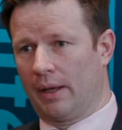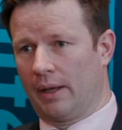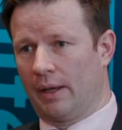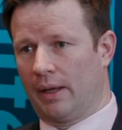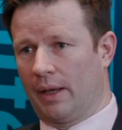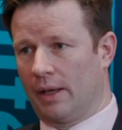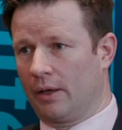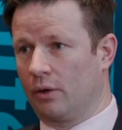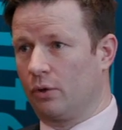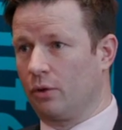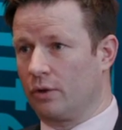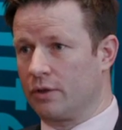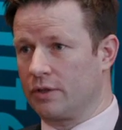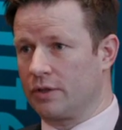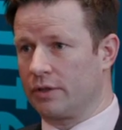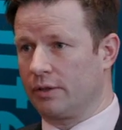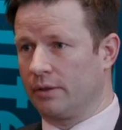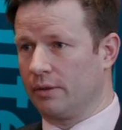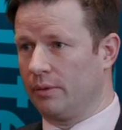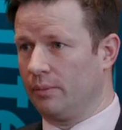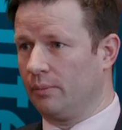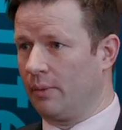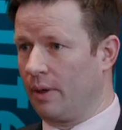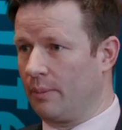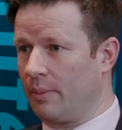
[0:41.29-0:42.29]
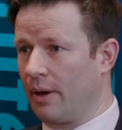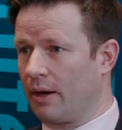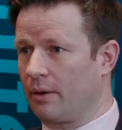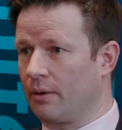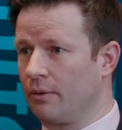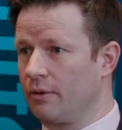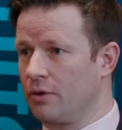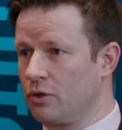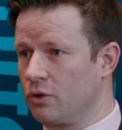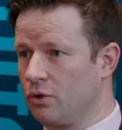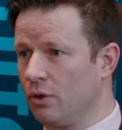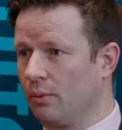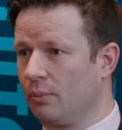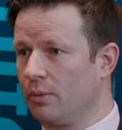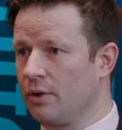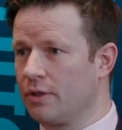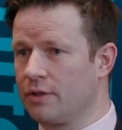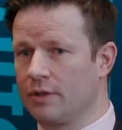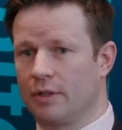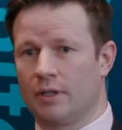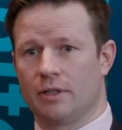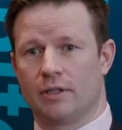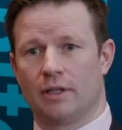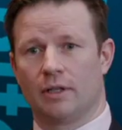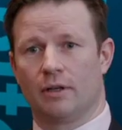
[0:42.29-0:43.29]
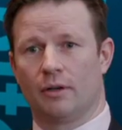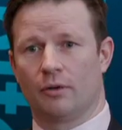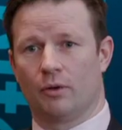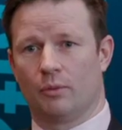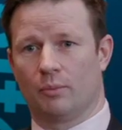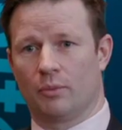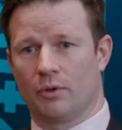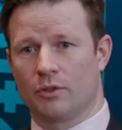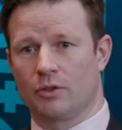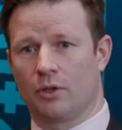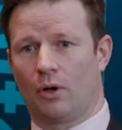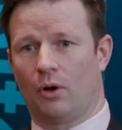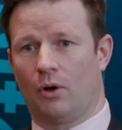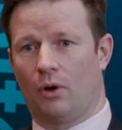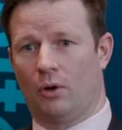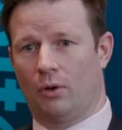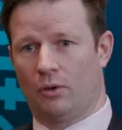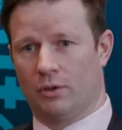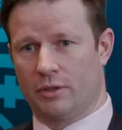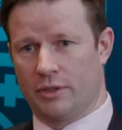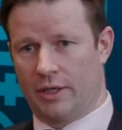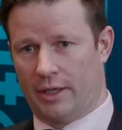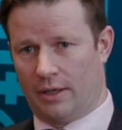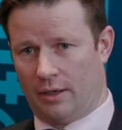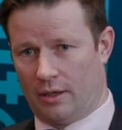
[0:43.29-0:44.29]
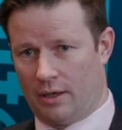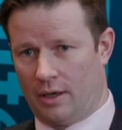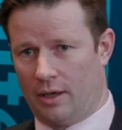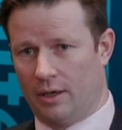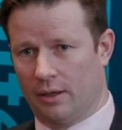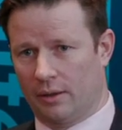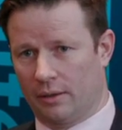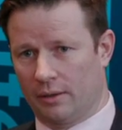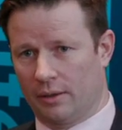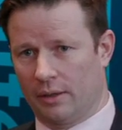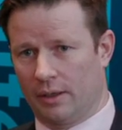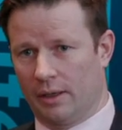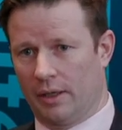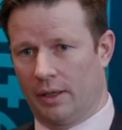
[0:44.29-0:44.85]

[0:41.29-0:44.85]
And of course, my background is numbers, and I deal in numbers all day long.